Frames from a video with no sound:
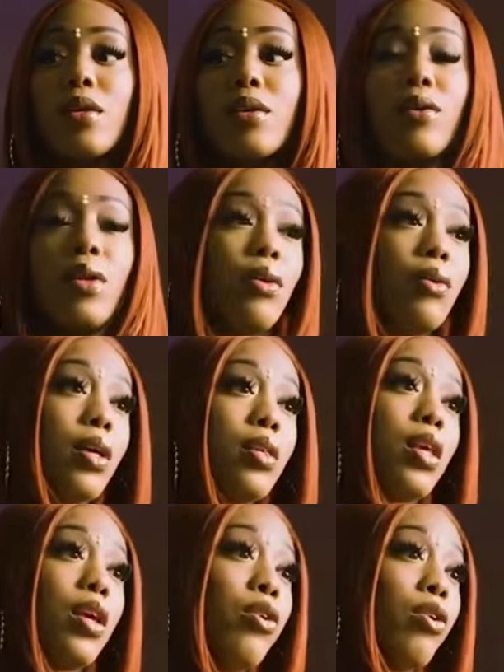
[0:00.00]
You know,
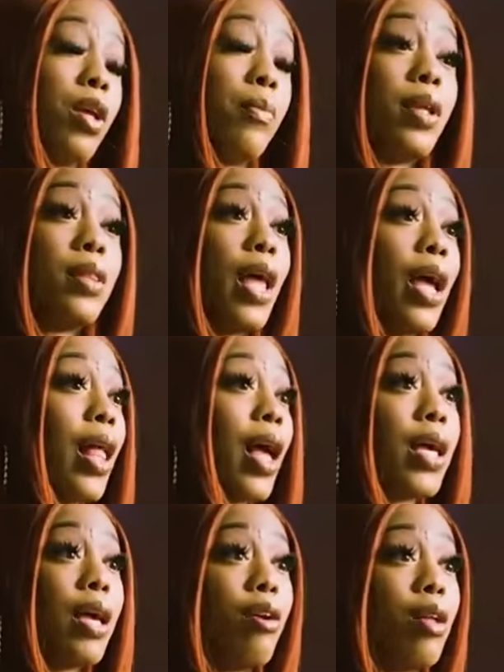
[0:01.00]
it's security, but they
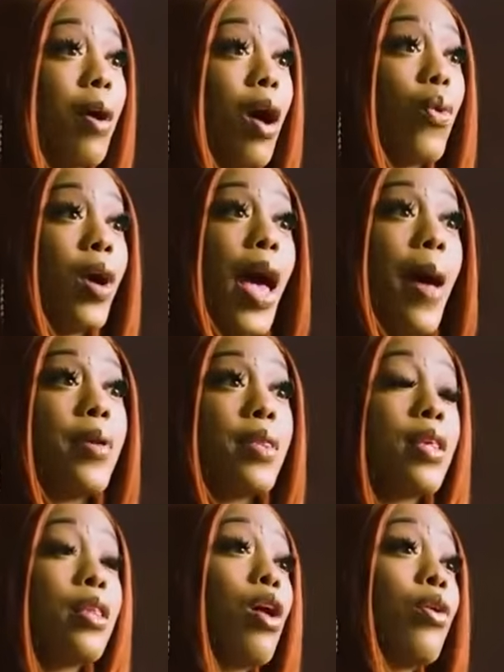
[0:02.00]
not caring about what
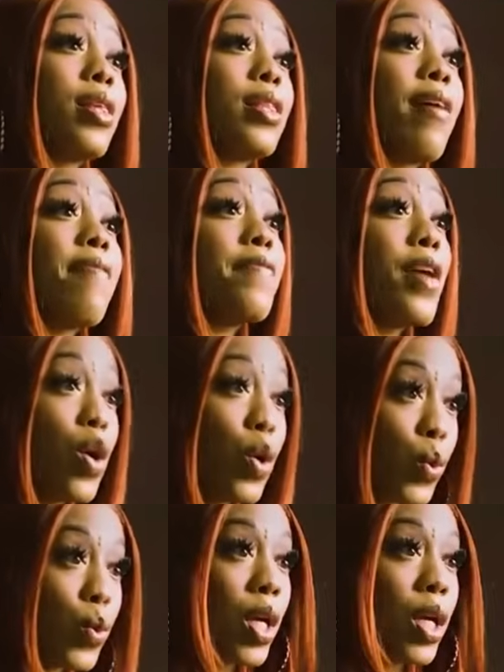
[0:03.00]
happens as long as that
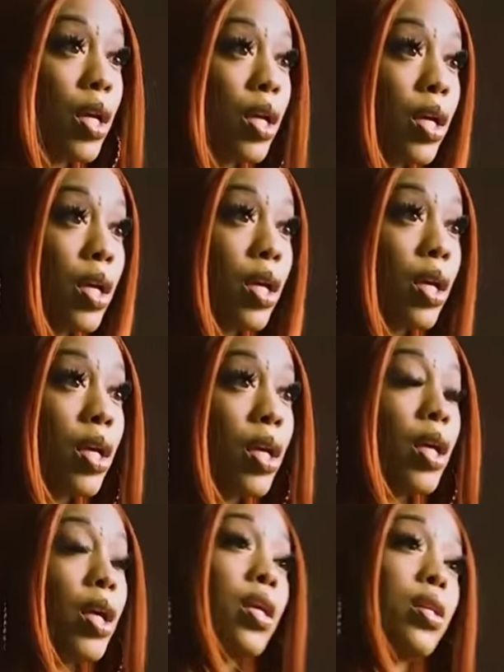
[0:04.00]
phone
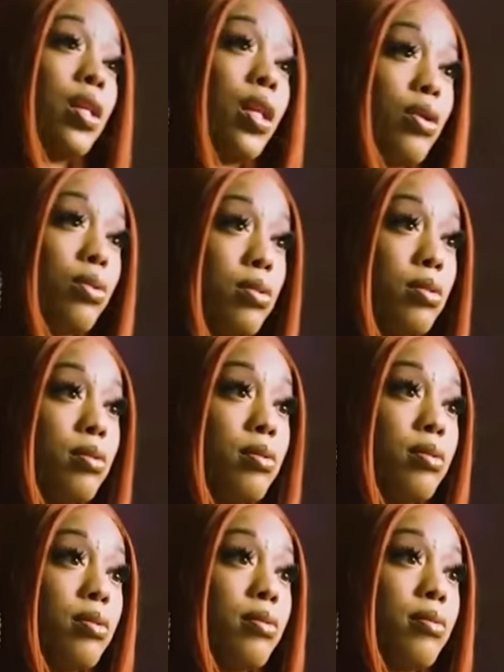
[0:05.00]
is closed.
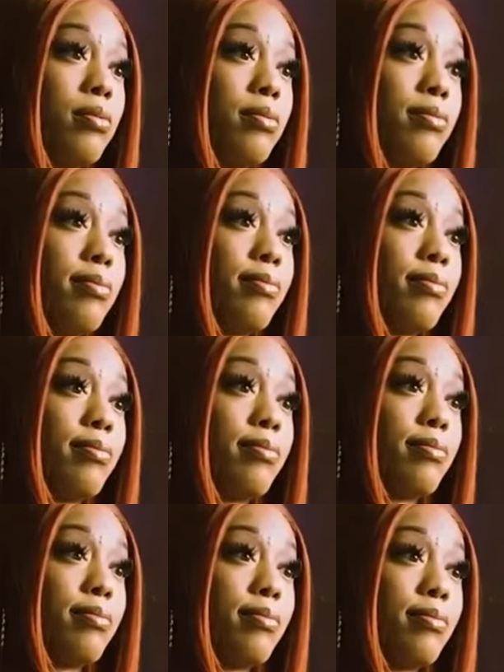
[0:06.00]

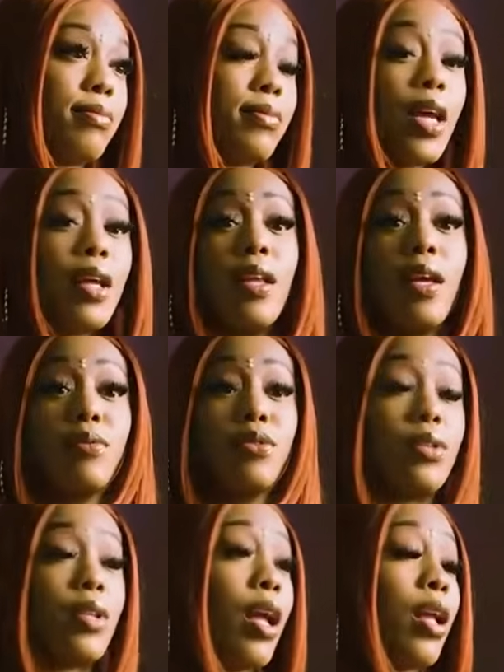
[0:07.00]
Mm.
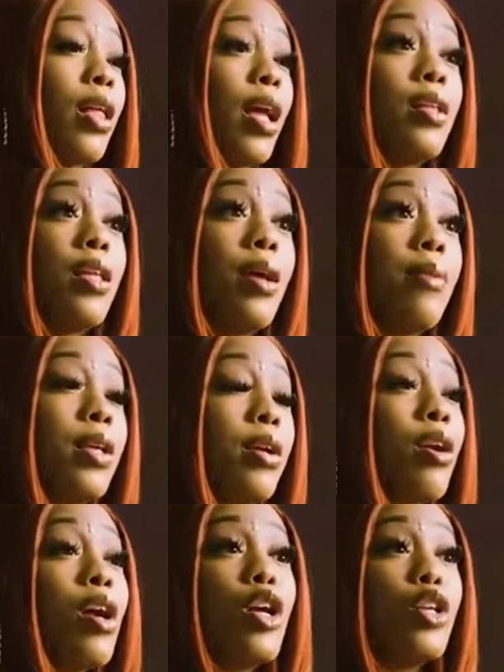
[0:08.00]
They damn
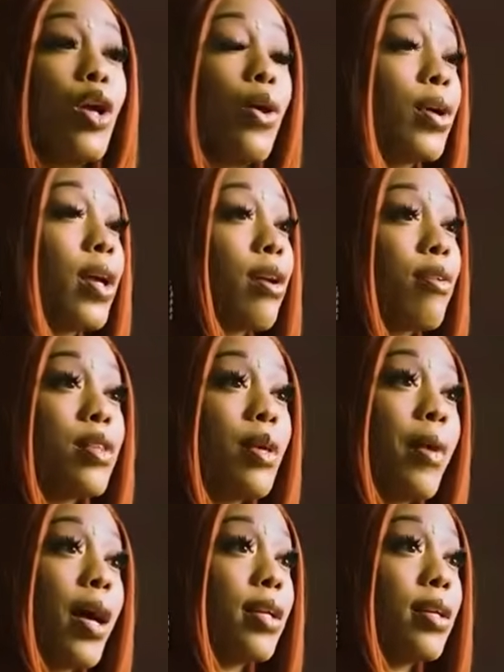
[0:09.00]
near don't care if
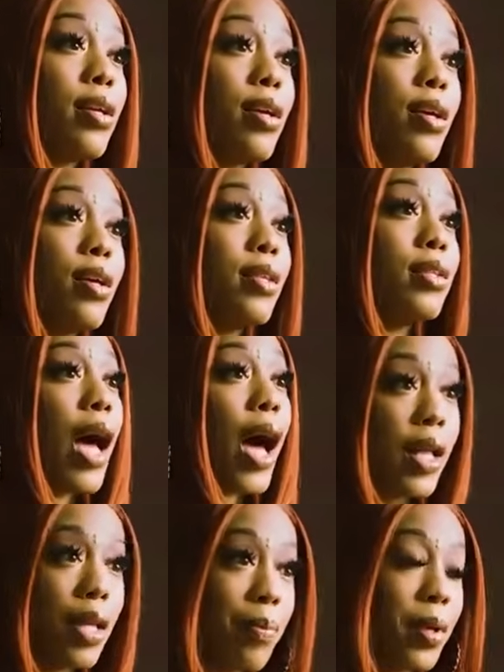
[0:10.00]
somebody
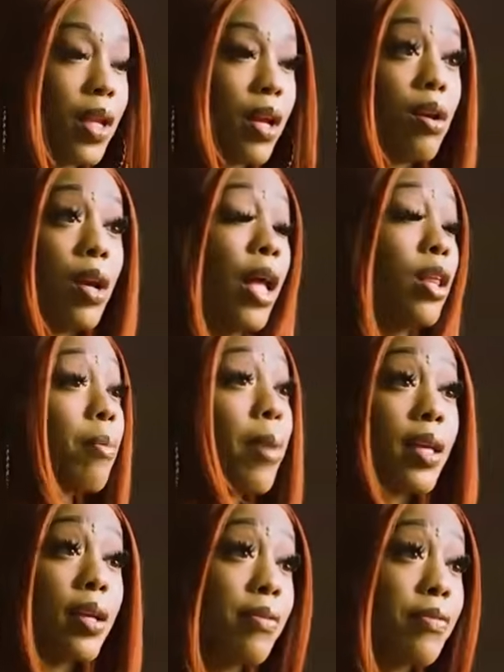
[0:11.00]
died up in there. Ain't
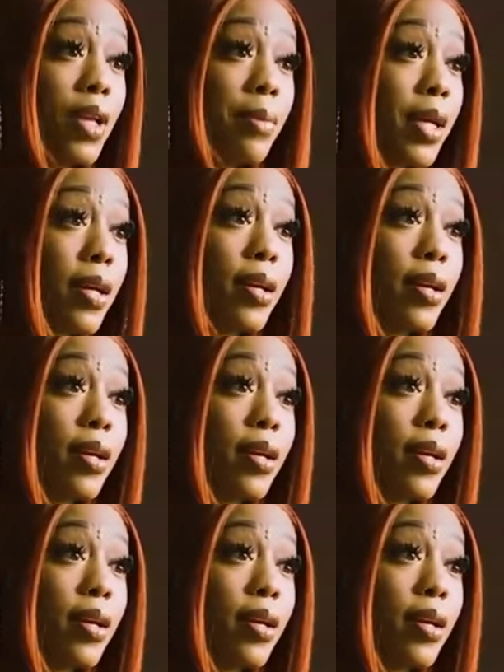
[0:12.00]
nobody can film it.